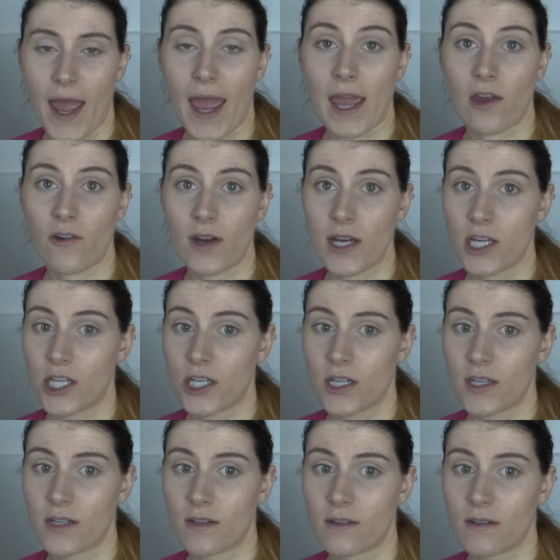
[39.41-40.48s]

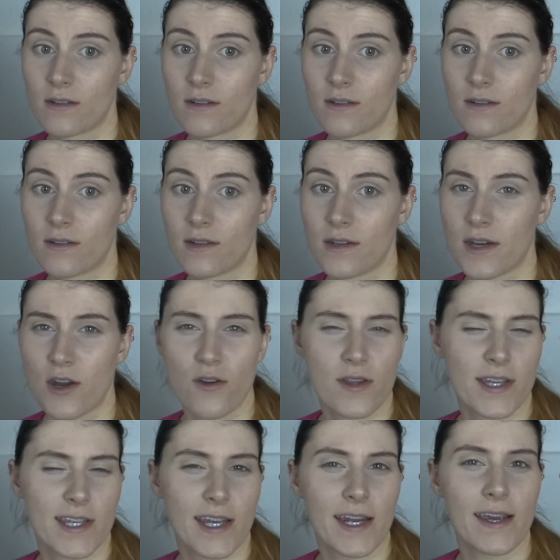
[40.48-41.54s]
Acreage near
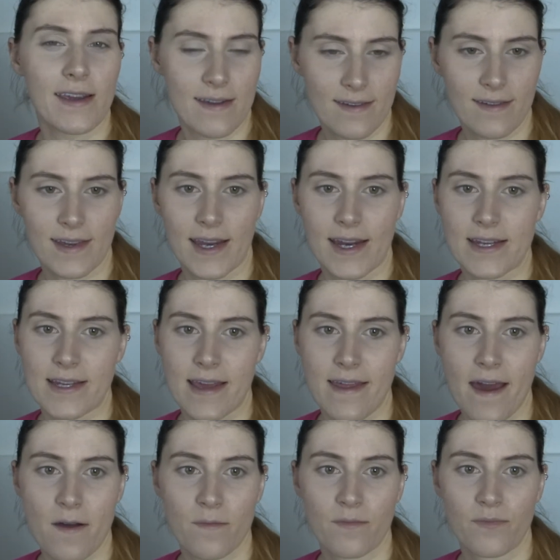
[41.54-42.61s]
the city? Can I say
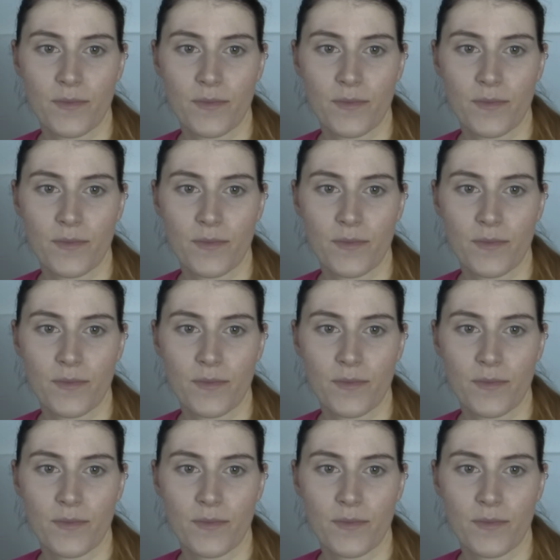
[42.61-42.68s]
that?